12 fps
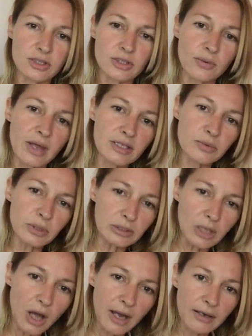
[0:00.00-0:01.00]
So that's what a
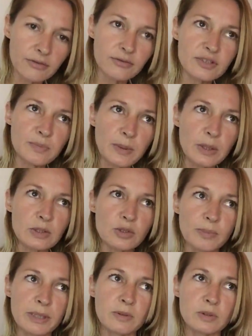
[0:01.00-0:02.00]
lot of
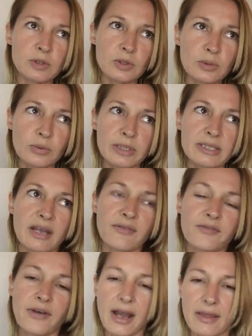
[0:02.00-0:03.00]
spiritual people do once they
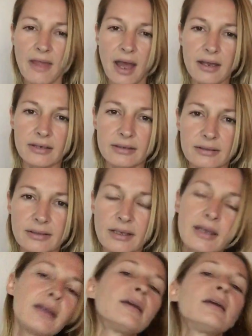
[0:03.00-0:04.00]
find that
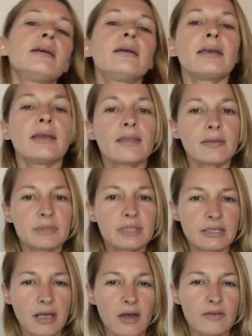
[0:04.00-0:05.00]
in
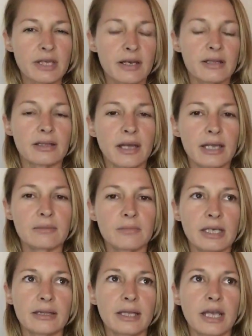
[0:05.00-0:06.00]
themselves that
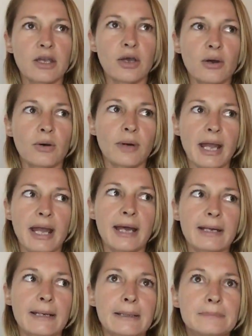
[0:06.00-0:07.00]
enlightenment they go
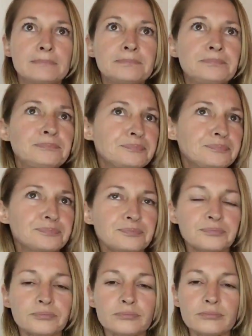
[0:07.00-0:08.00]
and um,
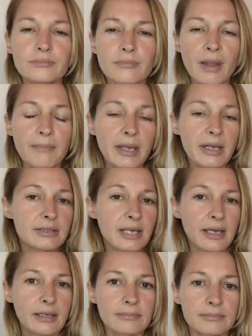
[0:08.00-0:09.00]

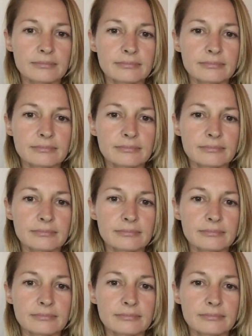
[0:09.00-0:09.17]
meditate